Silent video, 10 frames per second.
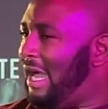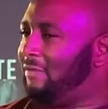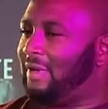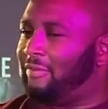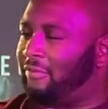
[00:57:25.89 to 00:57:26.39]
I'll
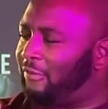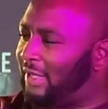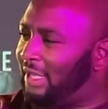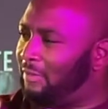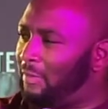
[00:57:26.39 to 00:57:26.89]
never
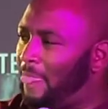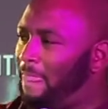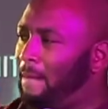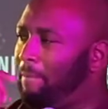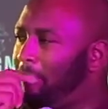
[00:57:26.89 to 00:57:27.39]
forget,
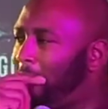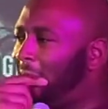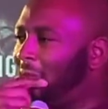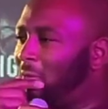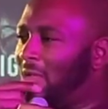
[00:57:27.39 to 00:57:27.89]

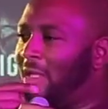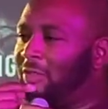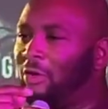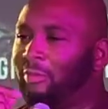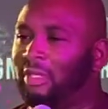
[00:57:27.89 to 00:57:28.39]
mother-in-law
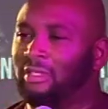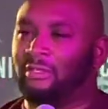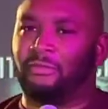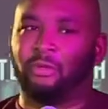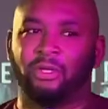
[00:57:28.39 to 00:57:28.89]
told me this a
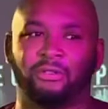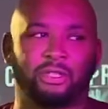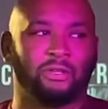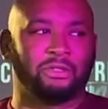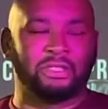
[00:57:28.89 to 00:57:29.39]
few years
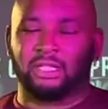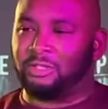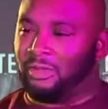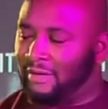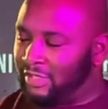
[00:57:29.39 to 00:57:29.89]
ago. She said,
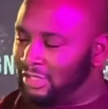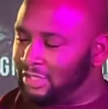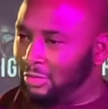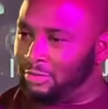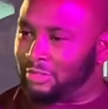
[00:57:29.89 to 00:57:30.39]
you have a
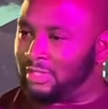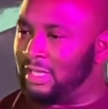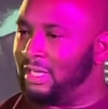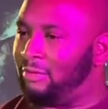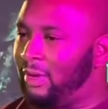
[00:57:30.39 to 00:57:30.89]
soldier
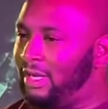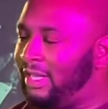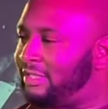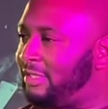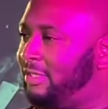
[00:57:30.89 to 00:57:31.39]
standing right
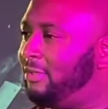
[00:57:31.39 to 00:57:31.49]
next to you.